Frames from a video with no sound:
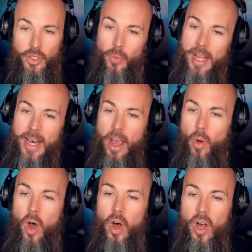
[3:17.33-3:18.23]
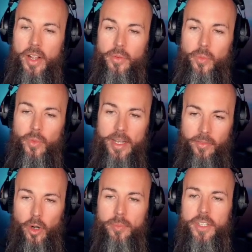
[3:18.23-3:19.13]
So right now on
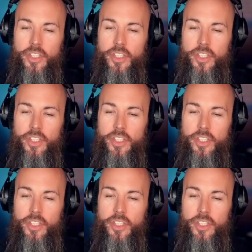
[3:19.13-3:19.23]
Reverb,